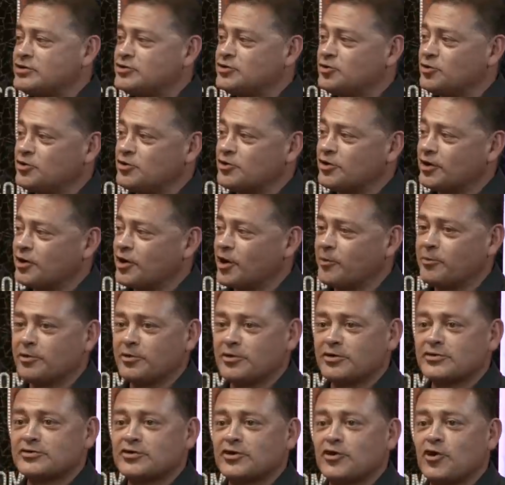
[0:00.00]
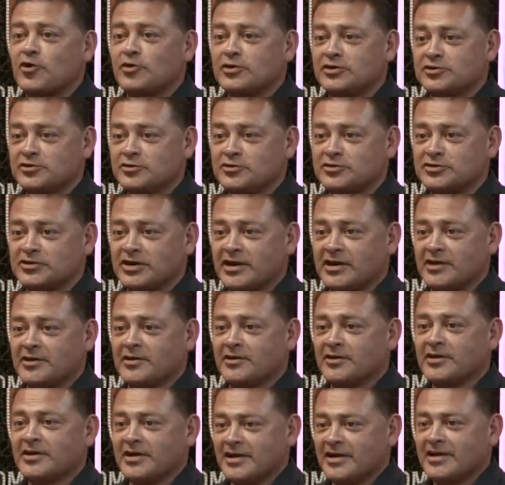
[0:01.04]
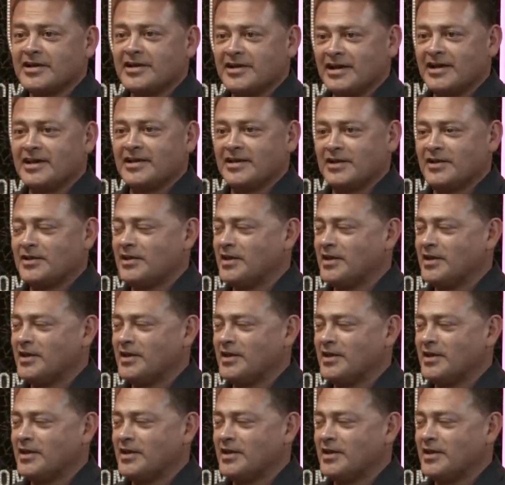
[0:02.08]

Jr. a couple years ago in Tucson. And